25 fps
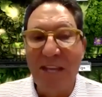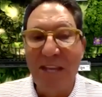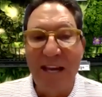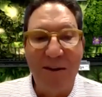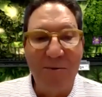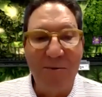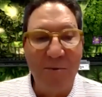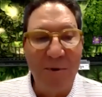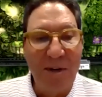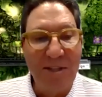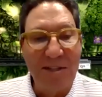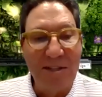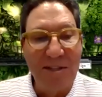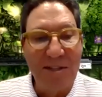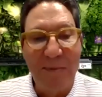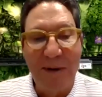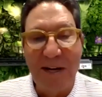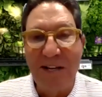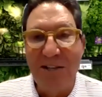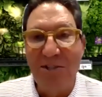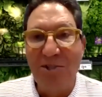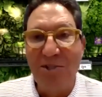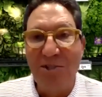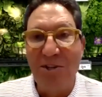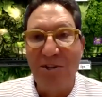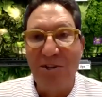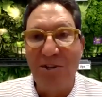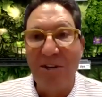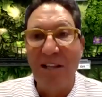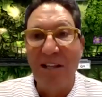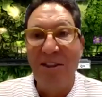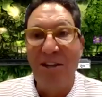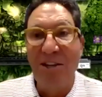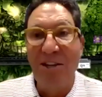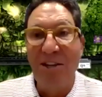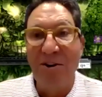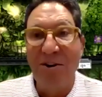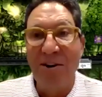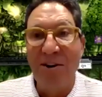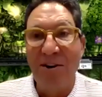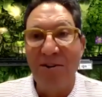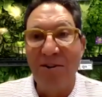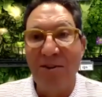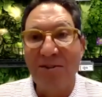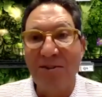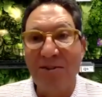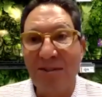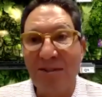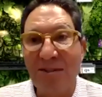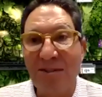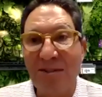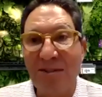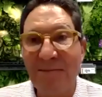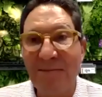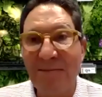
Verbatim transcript: that one sponge to clean the urinals